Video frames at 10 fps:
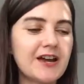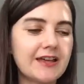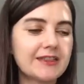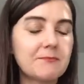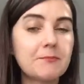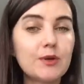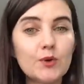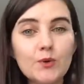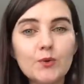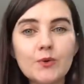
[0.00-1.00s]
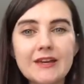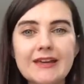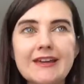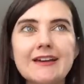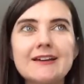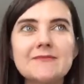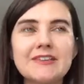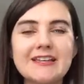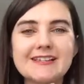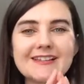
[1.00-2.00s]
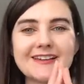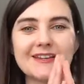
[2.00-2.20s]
And the beauty is like